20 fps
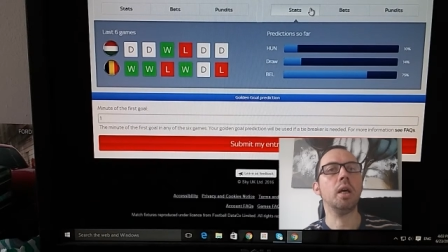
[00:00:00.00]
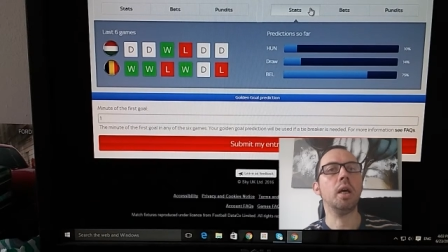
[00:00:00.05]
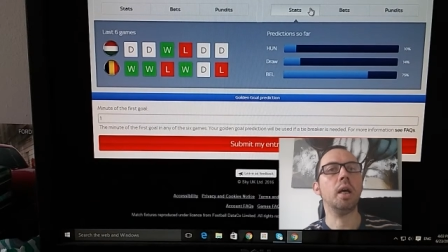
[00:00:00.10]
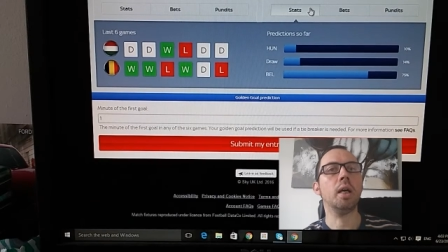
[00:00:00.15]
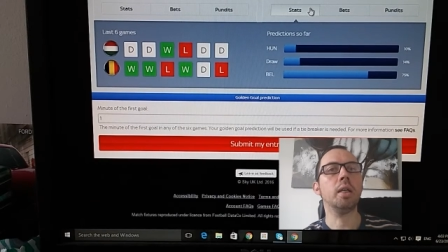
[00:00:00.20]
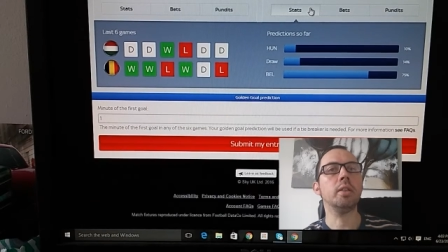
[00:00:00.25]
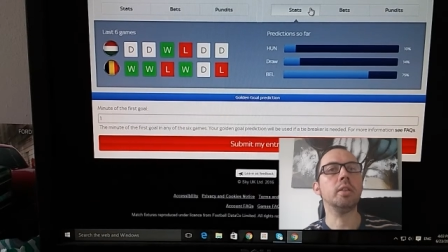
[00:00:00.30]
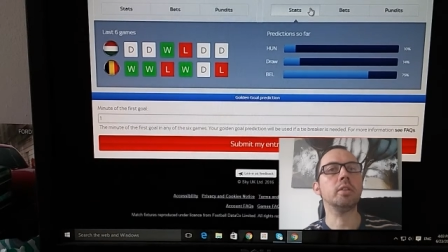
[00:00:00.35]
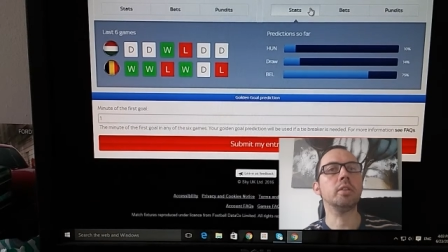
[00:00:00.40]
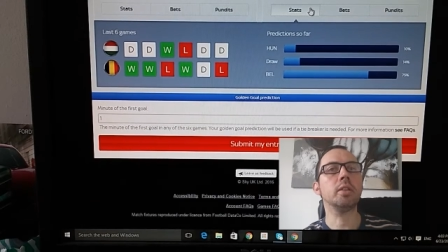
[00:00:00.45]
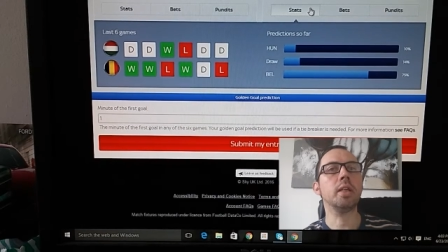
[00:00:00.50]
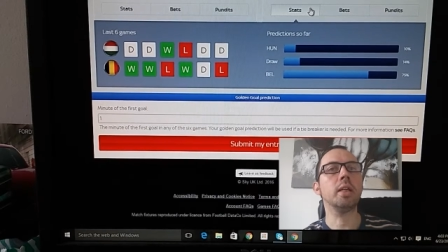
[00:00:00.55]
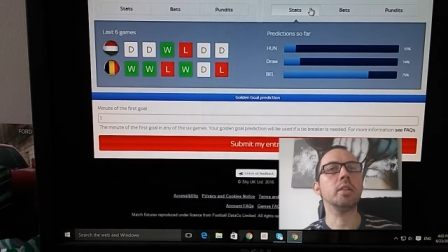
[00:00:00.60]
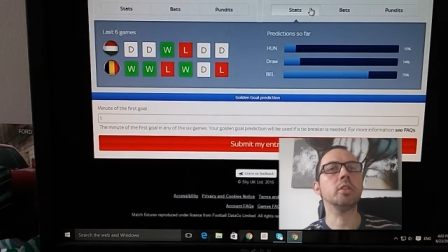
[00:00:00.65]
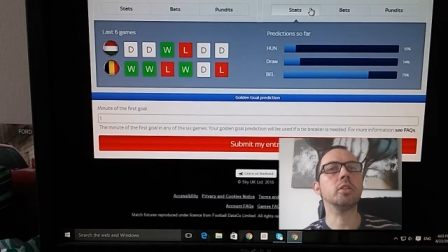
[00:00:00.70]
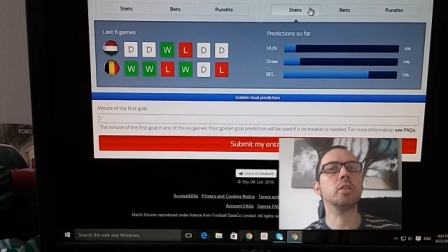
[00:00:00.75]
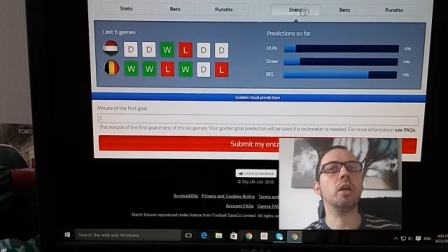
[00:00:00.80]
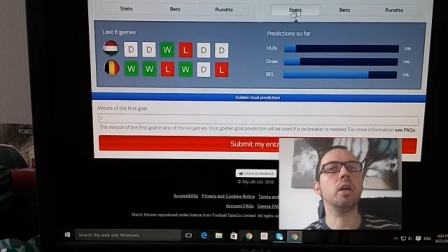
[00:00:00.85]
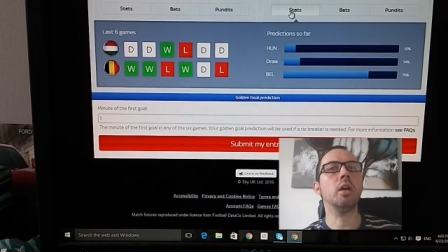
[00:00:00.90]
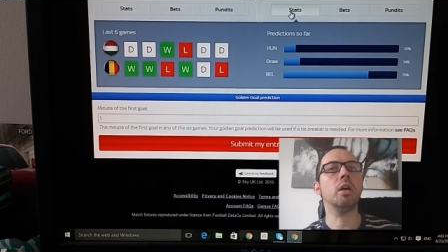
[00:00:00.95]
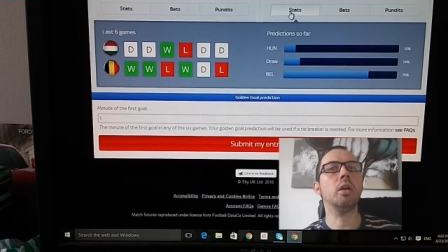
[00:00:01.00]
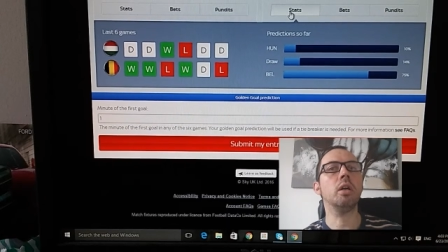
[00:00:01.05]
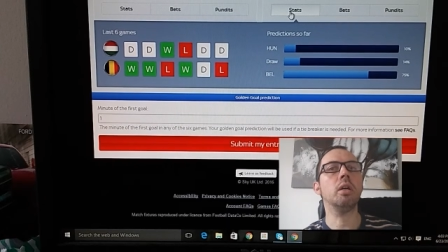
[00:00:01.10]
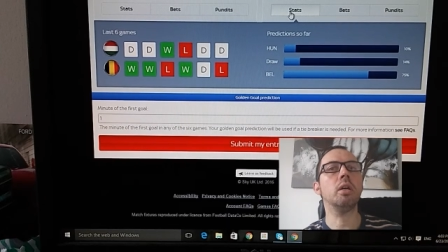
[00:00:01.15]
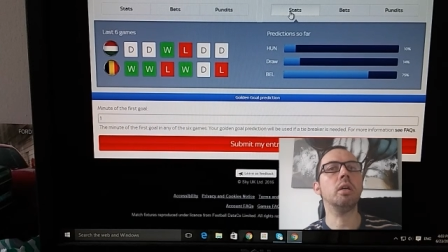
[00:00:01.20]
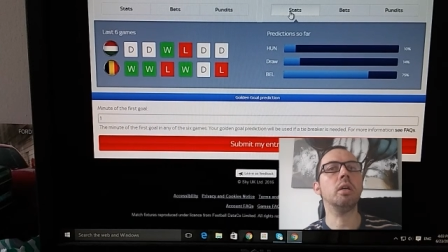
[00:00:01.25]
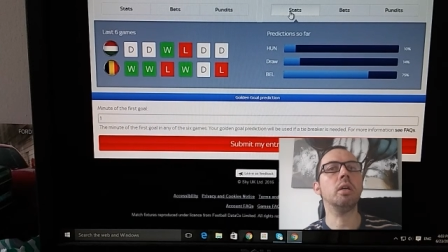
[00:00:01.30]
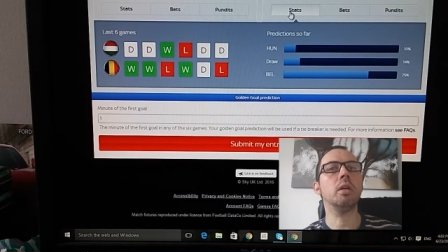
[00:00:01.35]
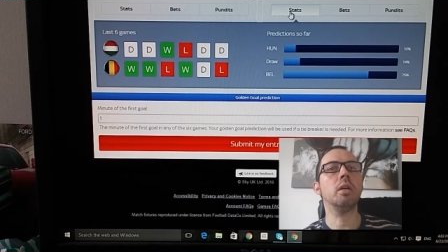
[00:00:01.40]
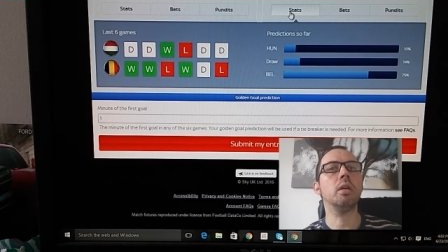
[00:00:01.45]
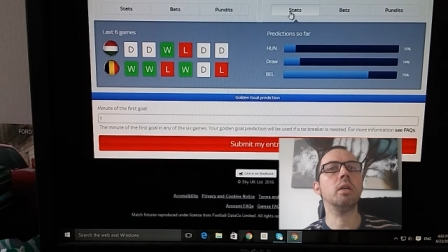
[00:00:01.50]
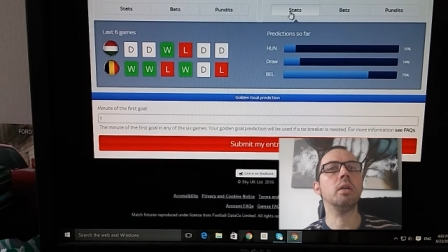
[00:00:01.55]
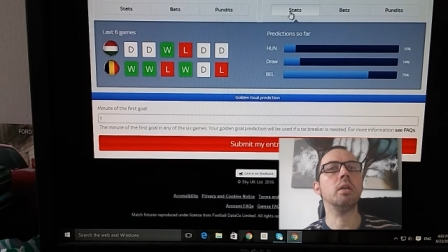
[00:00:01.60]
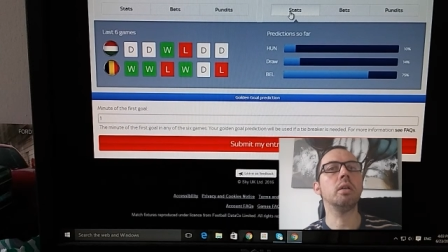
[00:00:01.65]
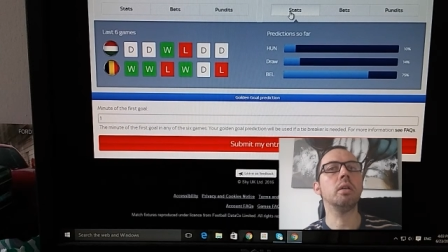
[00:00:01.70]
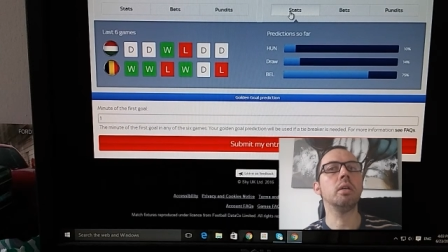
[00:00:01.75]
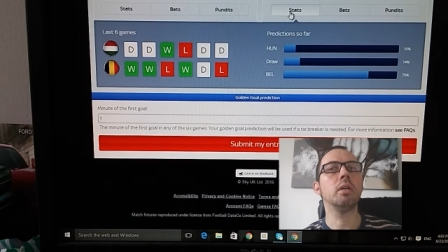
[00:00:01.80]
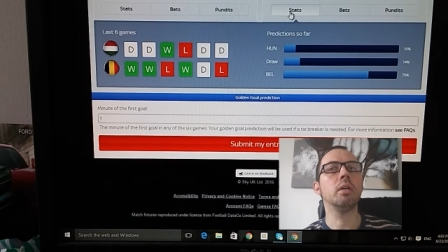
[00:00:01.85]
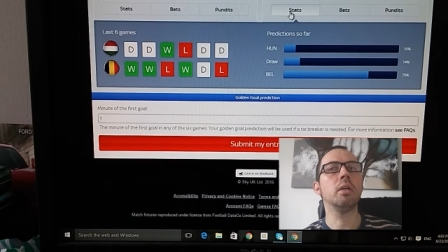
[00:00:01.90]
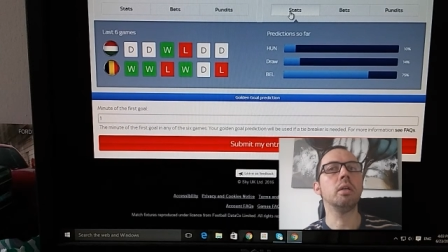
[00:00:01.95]
And the stats are
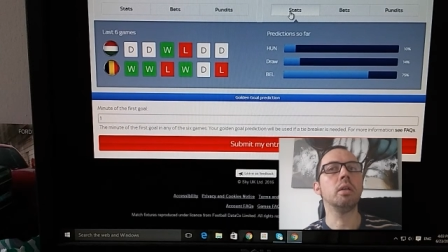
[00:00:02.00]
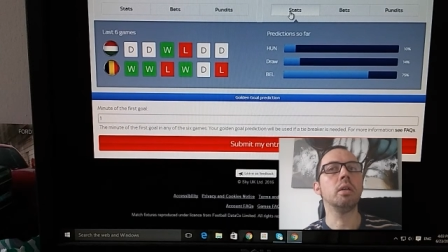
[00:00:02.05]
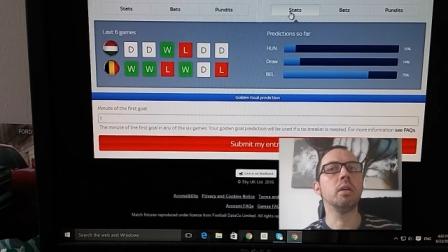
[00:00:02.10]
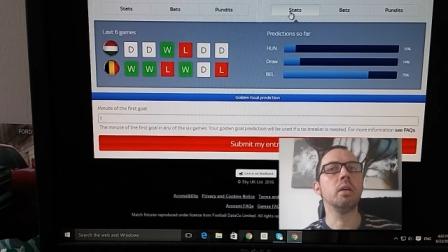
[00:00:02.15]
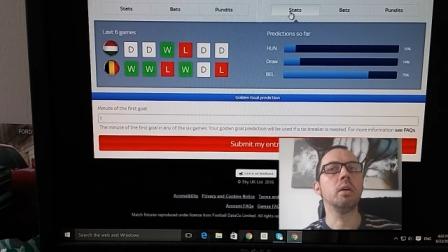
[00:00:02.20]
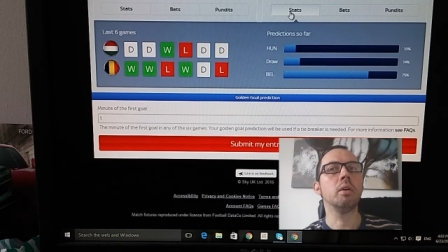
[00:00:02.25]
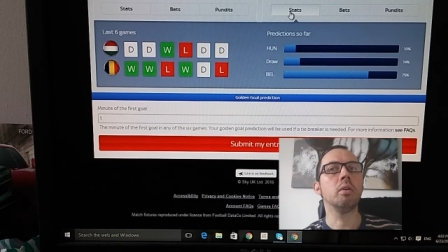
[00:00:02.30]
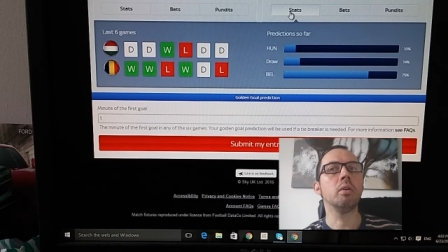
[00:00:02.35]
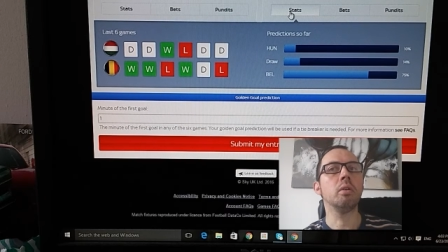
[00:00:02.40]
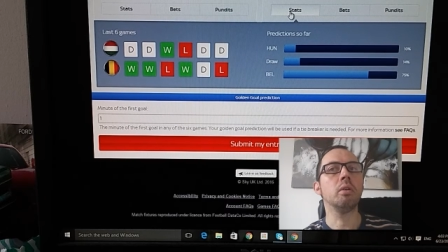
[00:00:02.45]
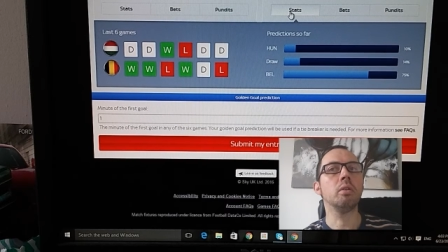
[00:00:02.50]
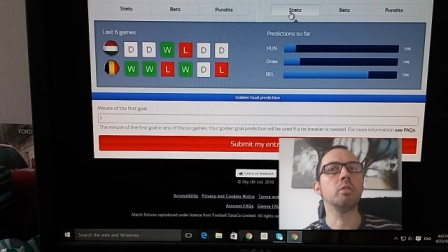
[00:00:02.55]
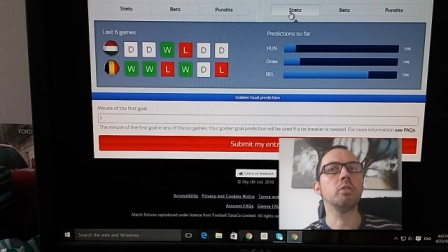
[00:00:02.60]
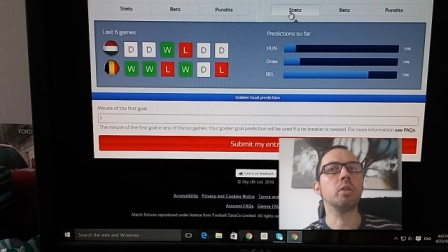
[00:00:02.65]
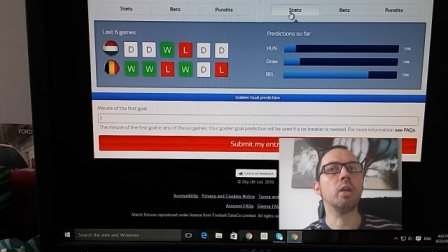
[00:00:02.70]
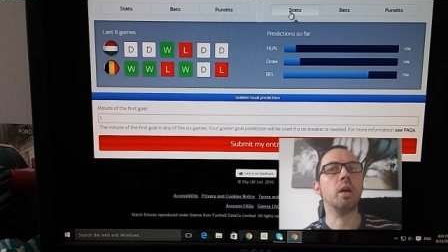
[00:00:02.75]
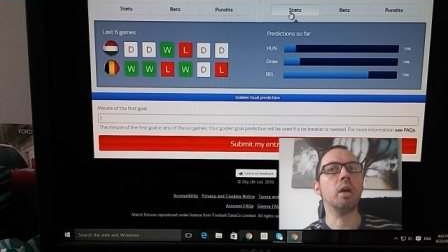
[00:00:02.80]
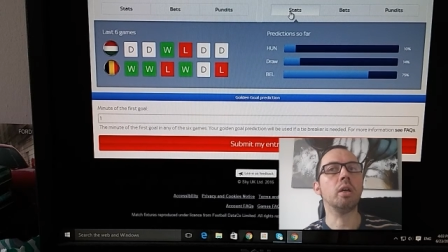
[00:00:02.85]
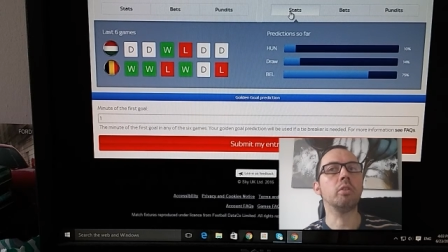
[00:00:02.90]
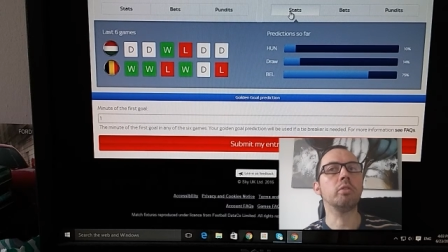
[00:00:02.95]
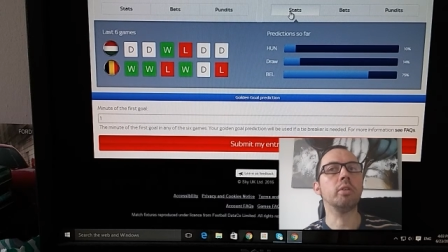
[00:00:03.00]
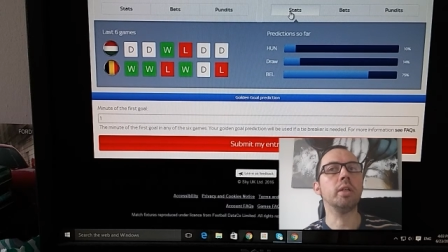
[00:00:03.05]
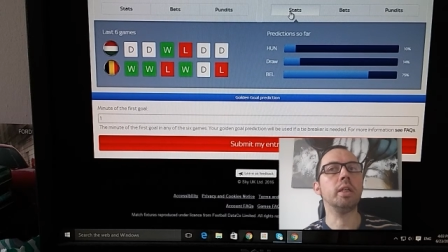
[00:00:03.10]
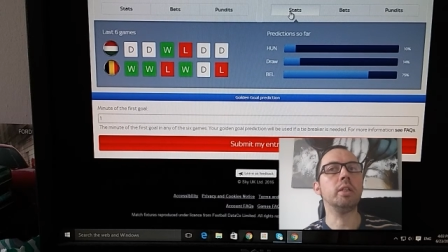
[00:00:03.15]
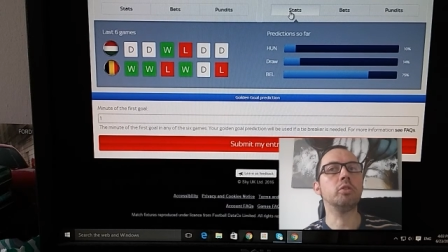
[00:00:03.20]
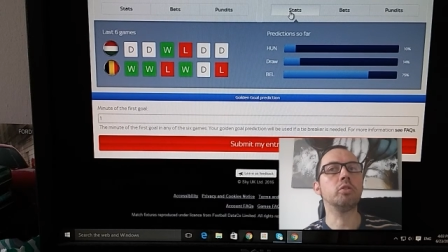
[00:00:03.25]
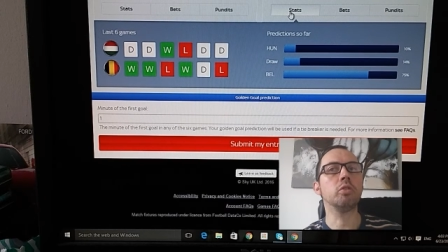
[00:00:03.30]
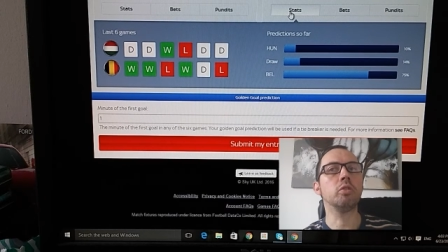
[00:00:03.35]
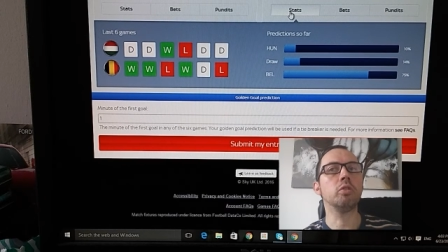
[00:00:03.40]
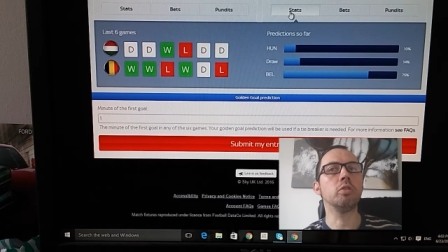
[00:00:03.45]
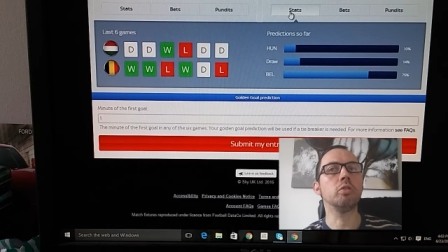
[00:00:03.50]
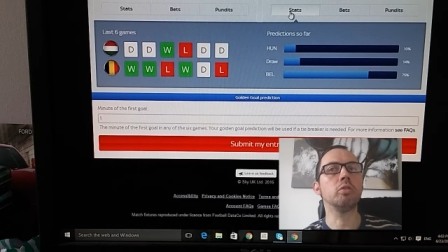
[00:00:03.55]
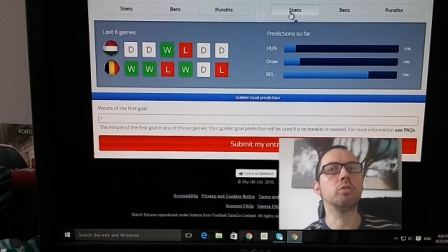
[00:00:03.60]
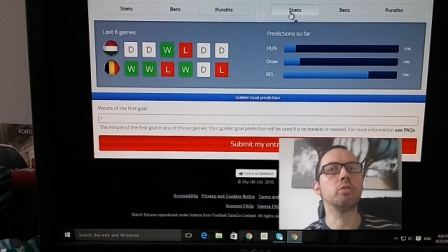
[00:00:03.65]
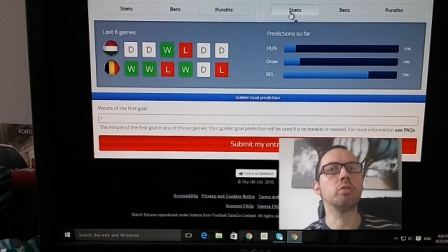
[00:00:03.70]
Hungary drawn,